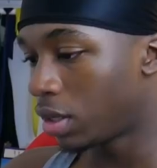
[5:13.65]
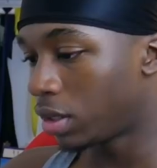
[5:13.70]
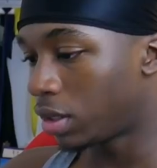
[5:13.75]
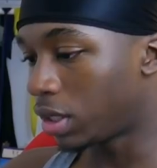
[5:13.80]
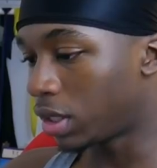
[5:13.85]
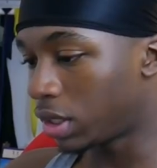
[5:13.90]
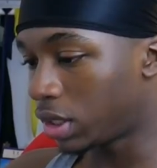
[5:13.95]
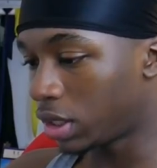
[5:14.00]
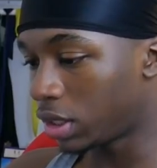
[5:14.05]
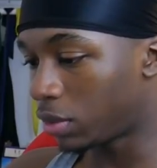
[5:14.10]

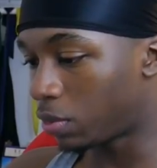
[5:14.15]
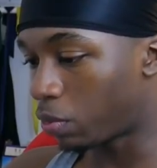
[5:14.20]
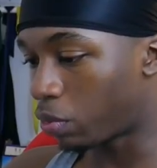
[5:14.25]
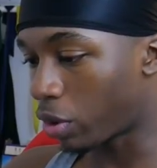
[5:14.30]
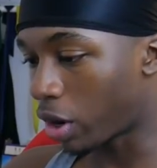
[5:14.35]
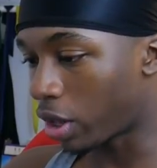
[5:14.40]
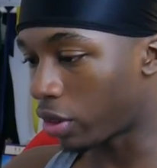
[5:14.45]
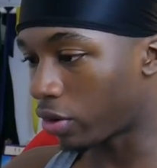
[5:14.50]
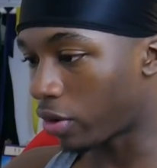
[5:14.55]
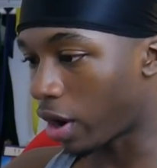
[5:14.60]
this is his
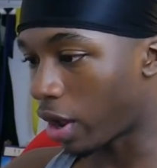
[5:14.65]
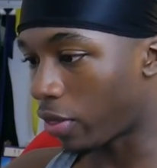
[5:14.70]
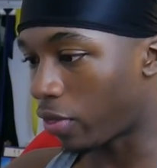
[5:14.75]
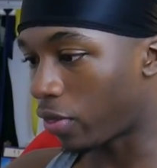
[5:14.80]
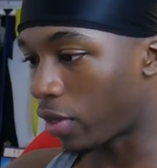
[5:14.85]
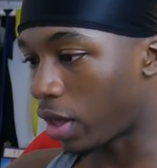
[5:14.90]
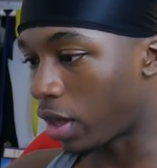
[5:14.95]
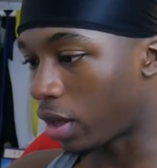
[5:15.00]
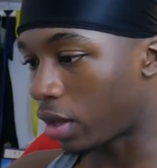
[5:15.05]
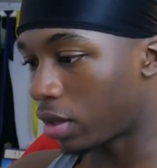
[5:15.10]
brother, I
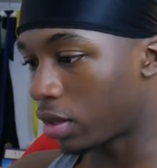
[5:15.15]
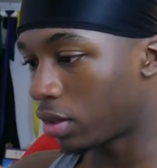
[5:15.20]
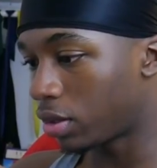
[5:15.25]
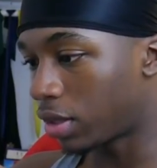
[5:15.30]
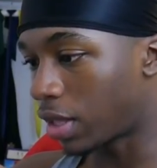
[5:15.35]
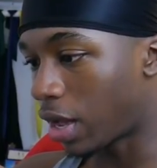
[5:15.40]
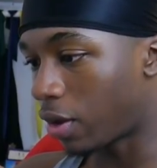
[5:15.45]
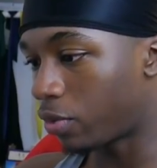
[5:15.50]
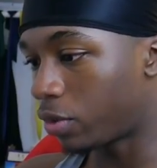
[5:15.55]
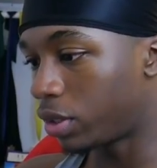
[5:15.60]
think.
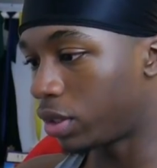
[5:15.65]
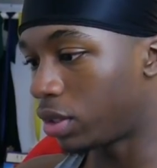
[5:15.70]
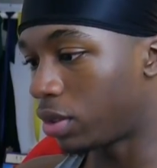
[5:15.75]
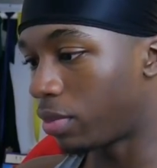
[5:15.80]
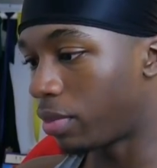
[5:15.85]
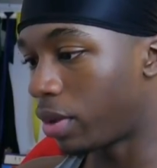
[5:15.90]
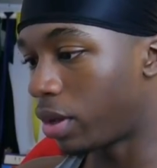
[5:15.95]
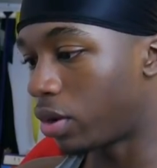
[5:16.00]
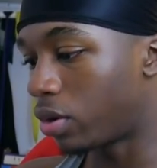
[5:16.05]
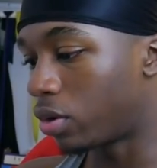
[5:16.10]
That one in the
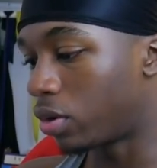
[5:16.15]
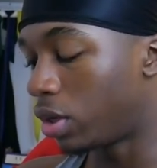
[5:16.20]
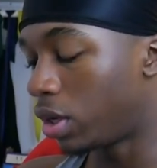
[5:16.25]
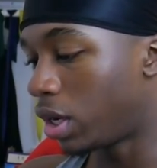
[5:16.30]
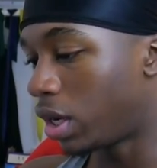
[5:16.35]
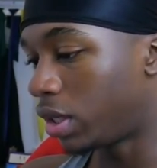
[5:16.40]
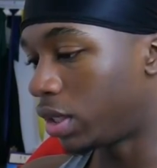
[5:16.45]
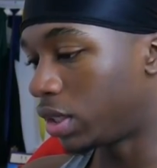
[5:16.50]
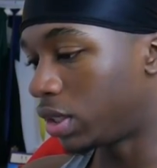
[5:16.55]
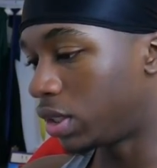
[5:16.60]
middle.
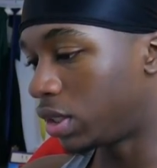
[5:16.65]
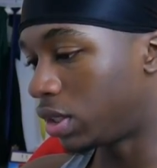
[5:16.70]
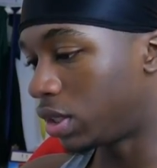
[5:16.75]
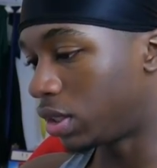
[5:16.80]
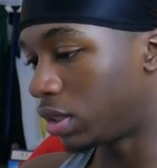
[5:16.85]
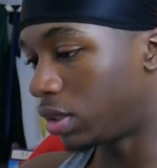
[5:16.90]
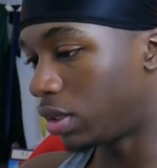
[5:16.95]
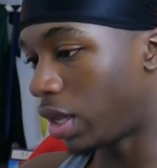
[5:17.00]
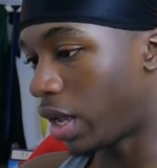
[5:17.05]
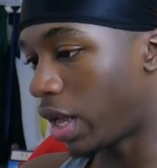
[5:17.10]
And this is
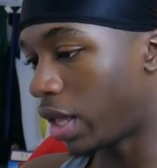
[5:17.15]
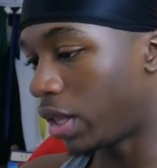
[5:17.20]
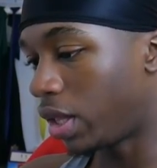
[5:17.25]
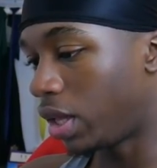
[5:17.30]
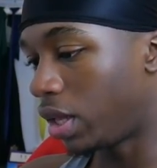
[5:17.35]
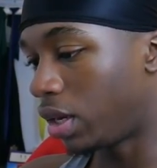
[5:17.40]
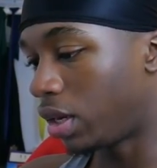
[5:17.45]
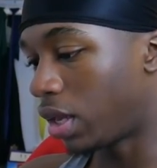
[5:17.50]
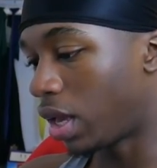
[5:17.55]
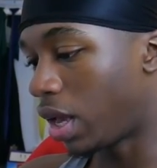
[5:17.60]
the
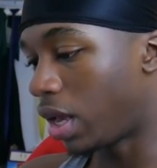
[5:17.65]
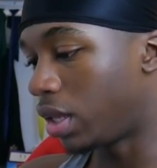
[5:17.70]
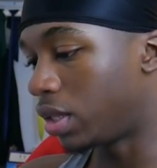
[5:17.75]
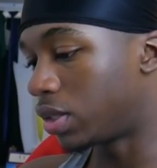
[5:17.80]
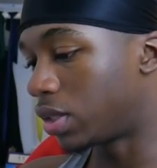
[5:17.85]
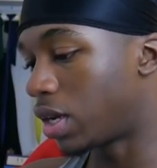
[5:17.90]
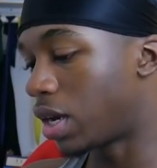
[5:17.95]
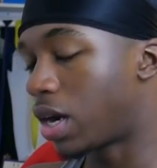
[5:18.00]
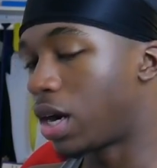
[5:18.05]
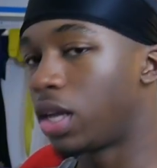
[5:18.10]
alien
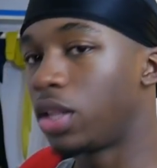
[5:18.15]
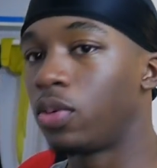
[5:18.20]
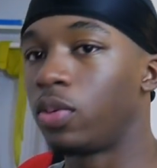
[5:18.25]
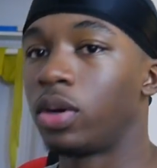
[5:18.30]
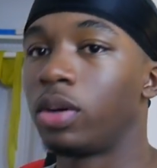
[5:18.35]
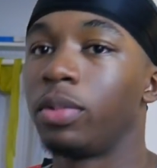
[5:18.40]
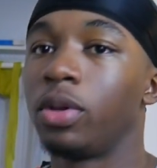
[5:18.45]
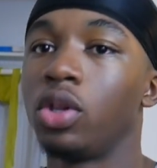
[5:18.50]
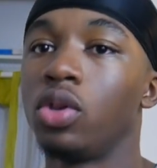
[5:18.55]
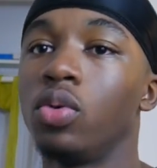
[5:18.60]
Gaines guy, the
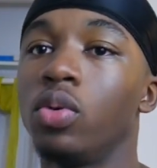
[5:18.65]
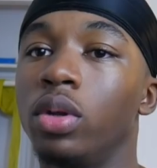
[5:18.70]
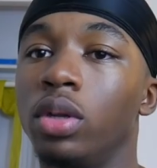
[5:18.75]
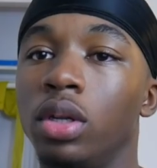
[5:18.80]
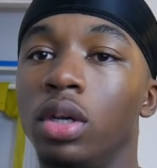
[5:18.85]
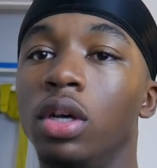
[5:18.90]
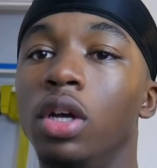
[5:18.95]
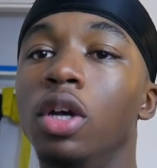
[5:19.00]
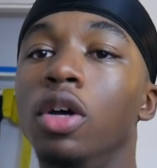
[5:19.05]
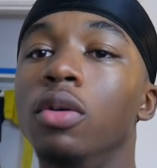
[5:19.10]
one that be doing
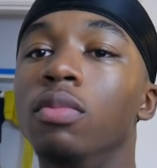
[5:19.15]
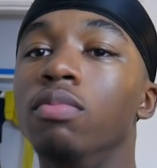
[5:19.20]
the